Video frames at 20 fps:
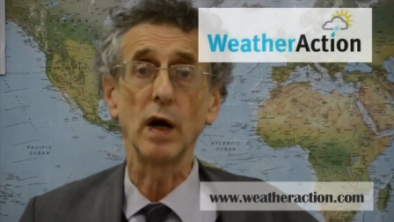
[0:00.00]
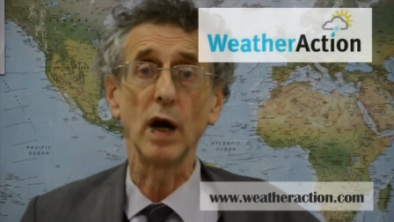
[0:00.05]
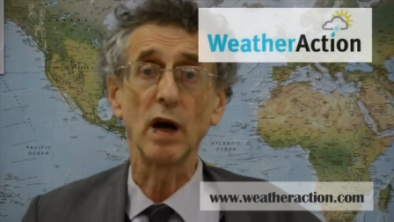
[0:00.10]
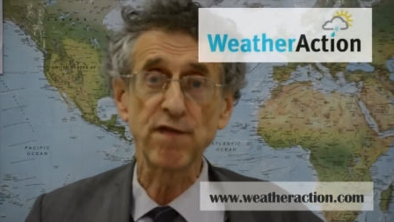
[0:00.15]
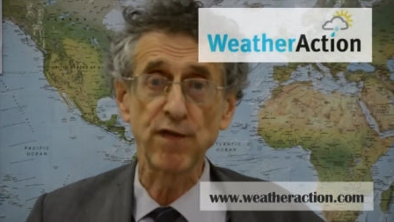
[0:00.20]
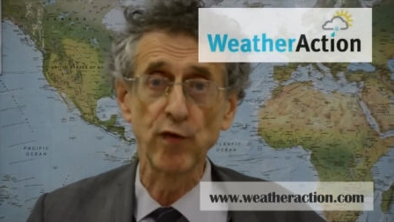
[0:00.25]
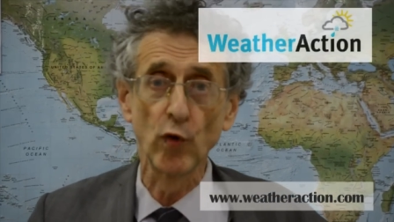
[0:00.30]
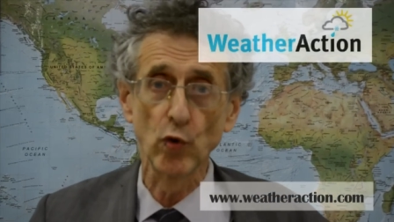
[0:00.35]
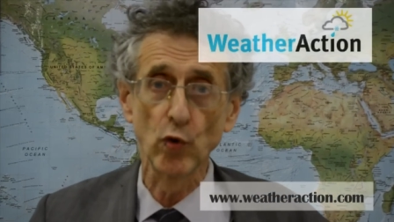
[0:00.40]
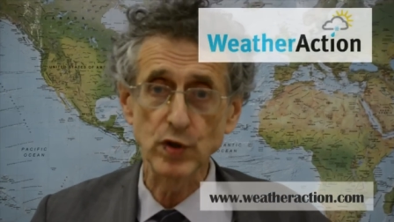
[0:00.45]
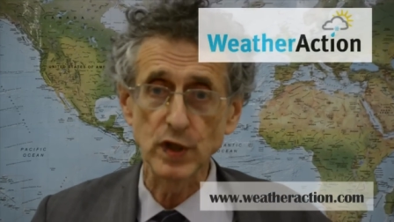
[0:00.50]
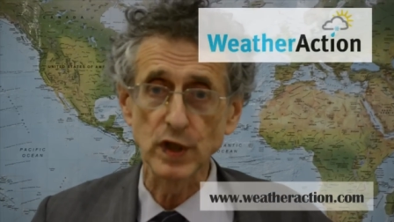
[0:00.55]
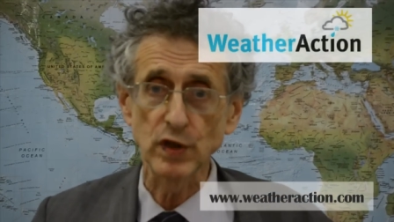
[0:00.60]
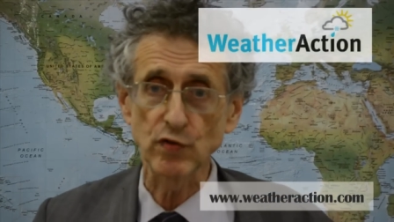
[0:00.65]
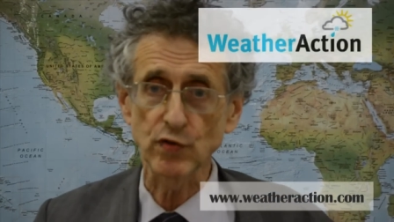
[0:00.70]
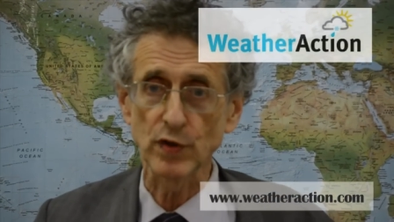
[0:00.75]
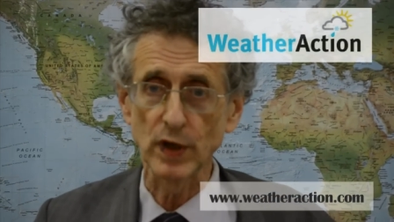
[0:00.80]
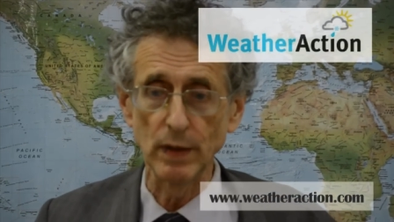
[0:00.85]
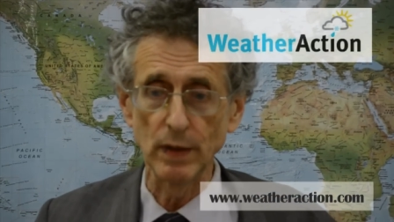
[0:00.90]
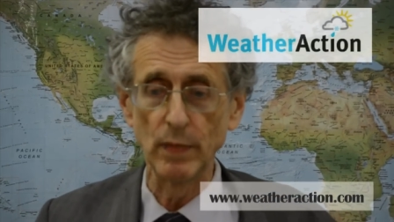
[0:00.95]

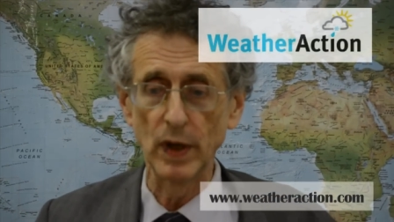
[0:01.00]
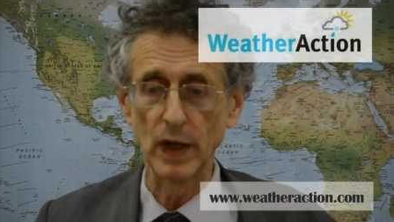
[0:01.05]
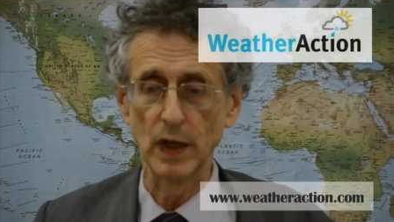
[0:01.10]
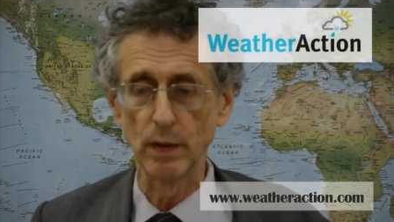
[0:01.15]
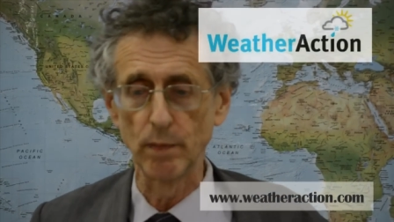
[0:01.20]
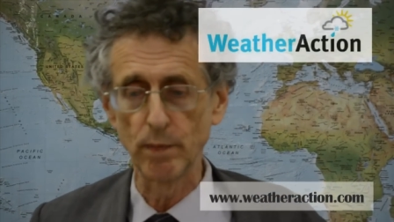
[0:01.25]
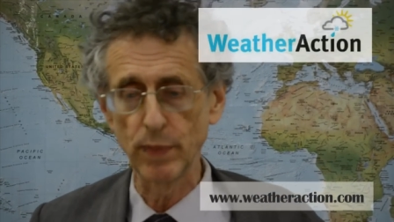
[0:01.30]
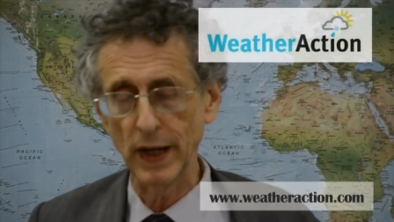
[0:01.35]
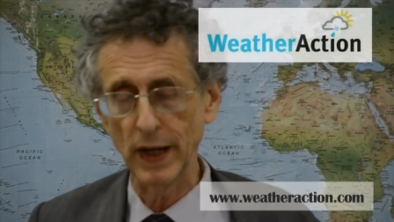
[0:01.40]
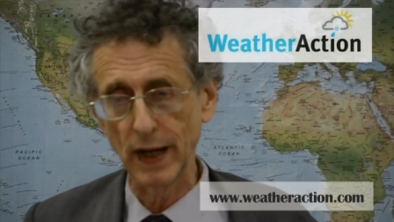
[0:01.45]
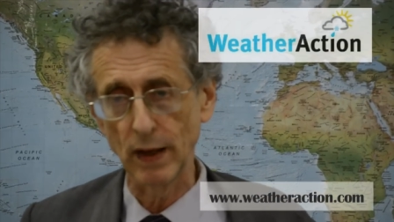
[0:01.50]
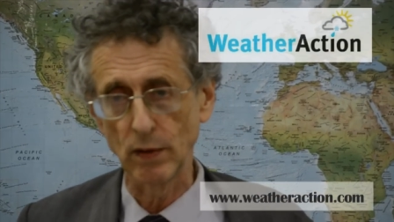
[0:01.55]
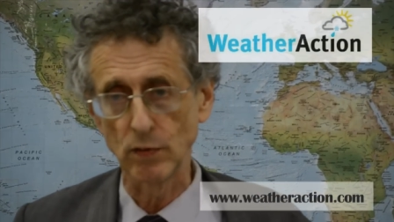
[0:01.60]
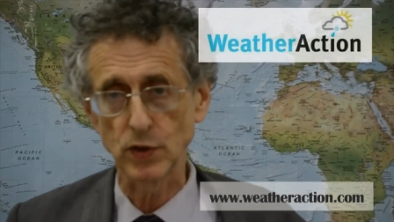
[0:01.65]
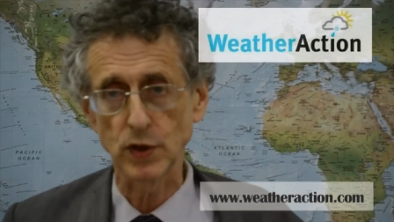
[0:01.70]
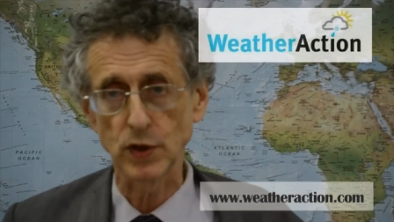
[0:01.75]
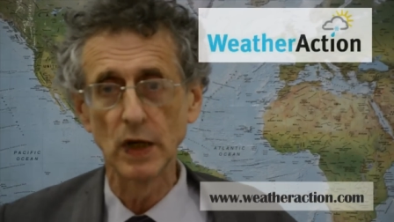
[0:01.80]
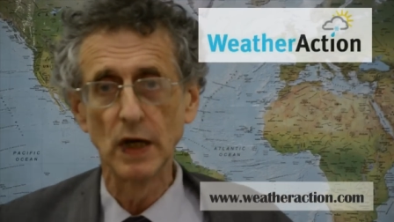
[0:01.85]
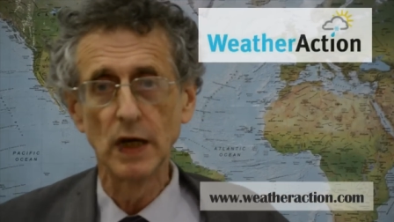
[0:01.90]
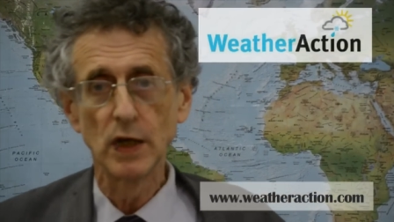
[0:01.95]
forty-three million pounds